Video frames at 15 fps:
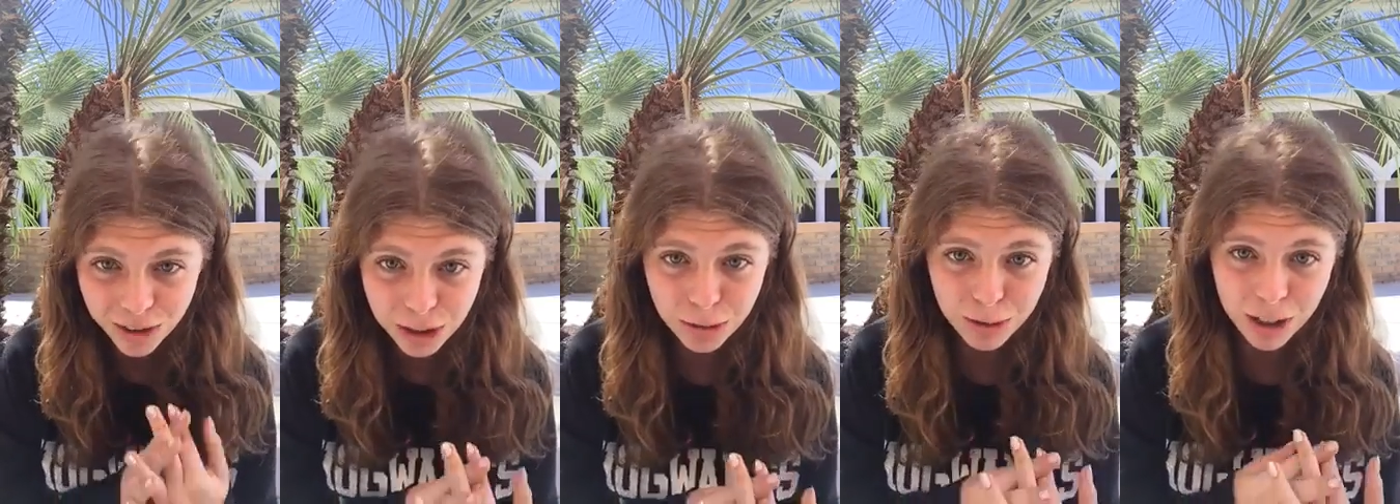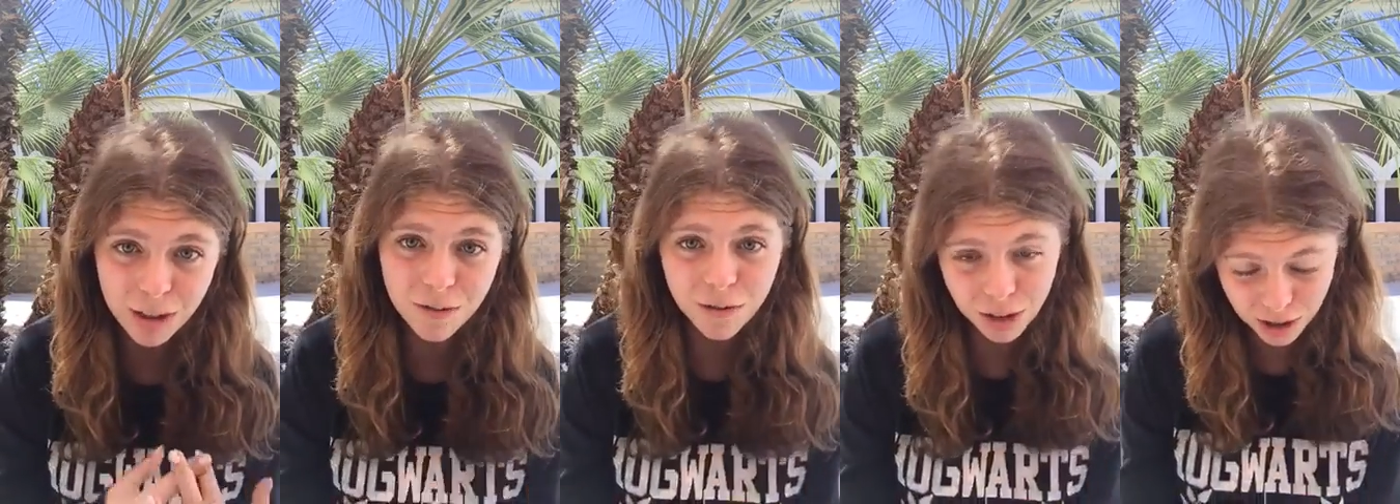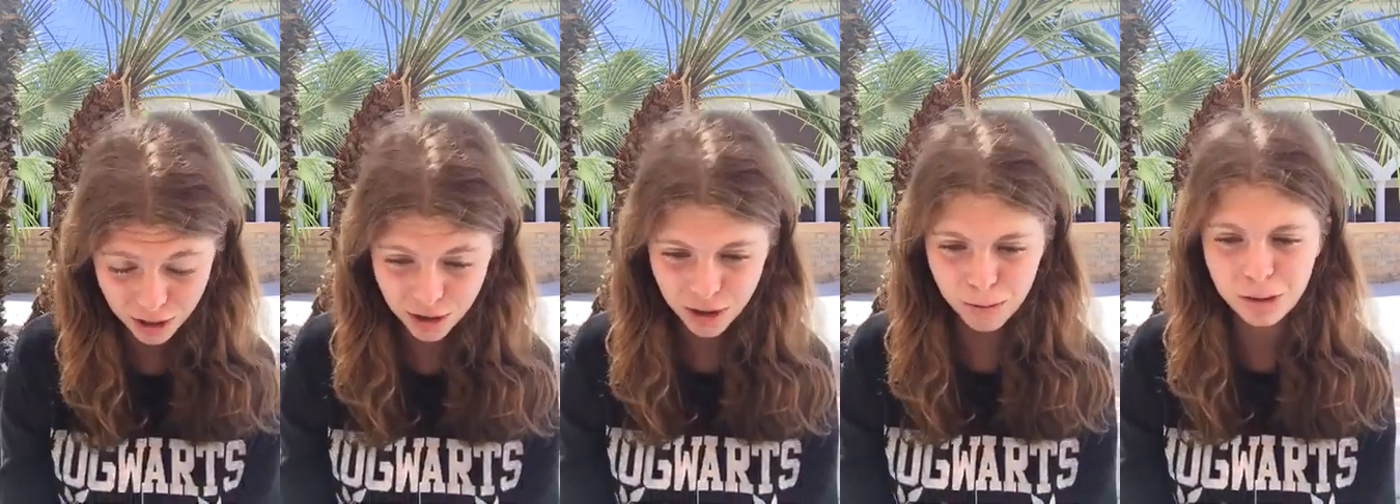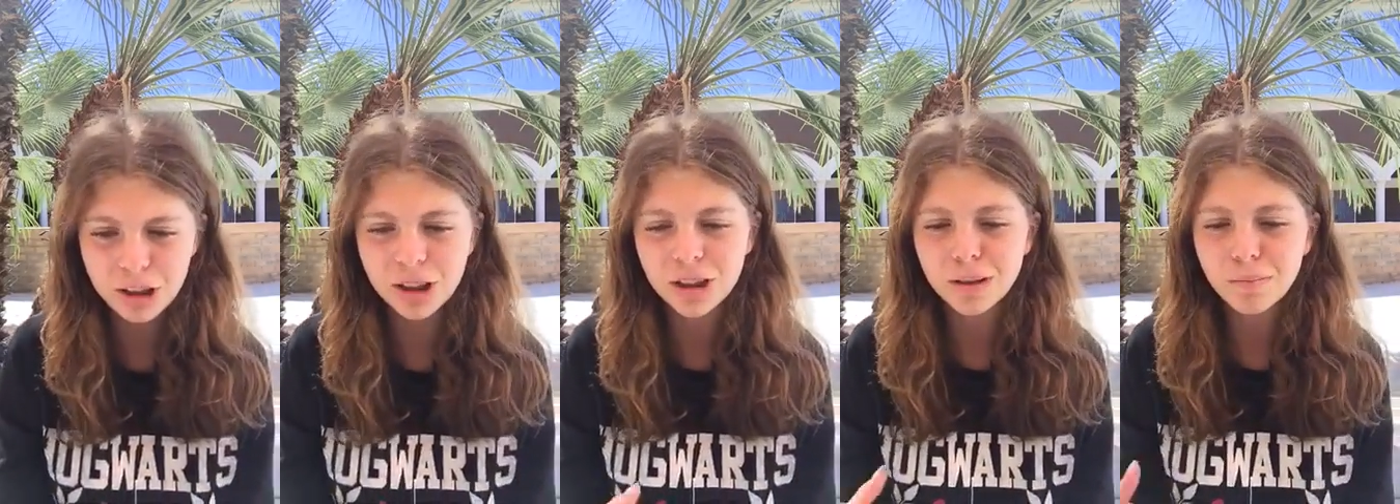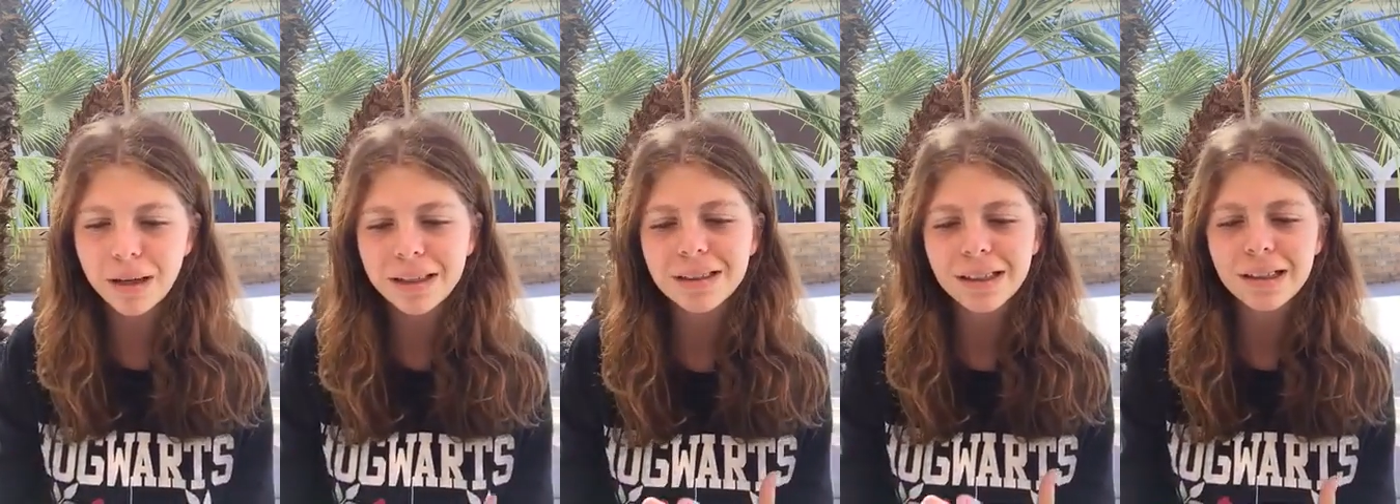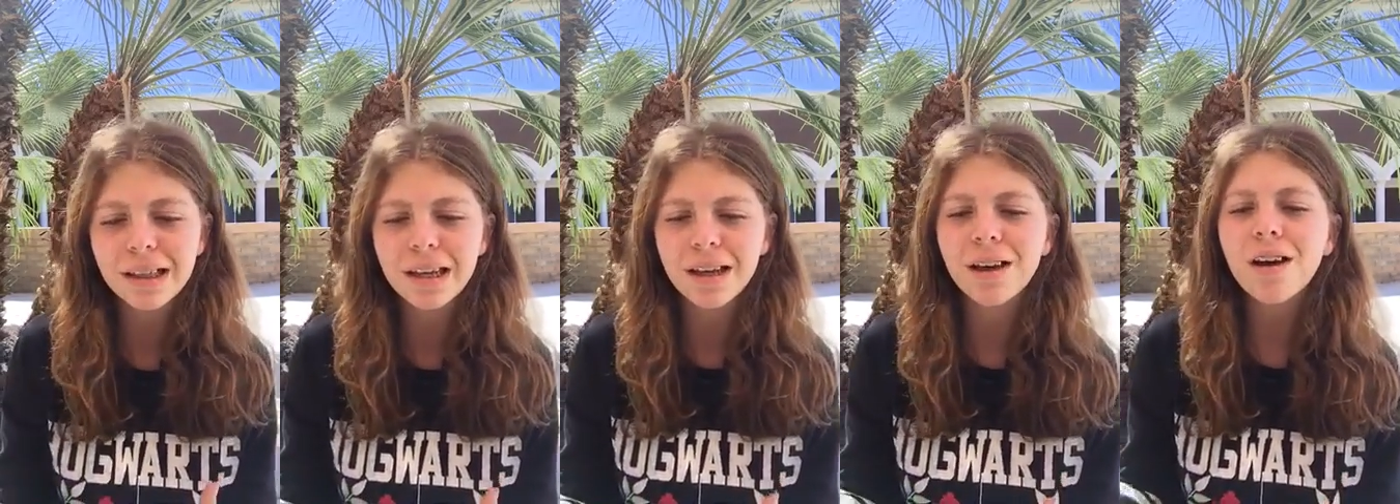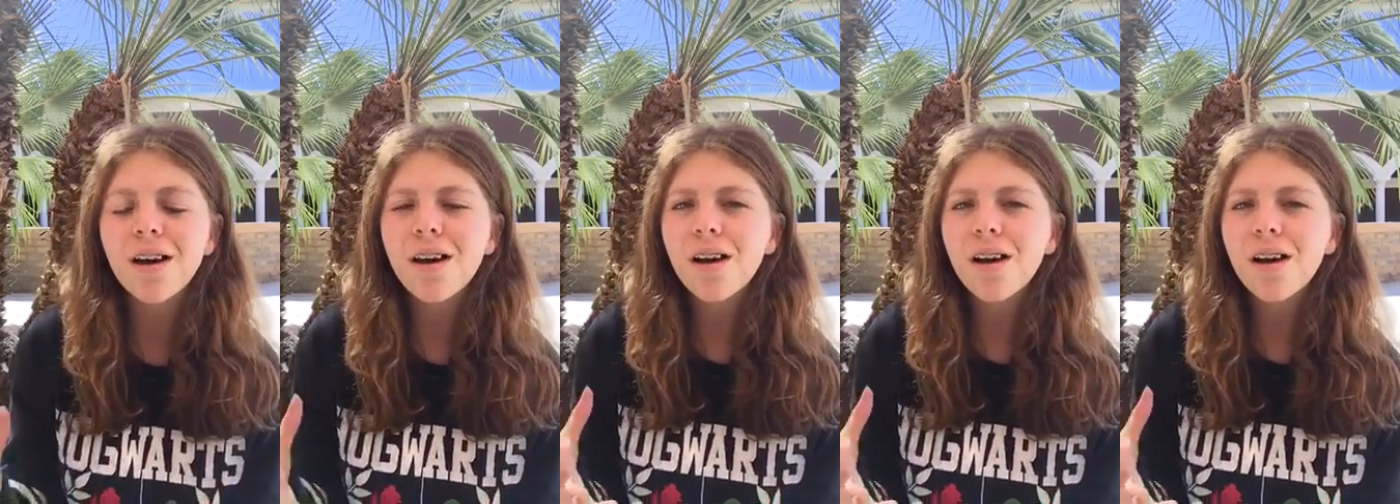Fillory and Further, which is basically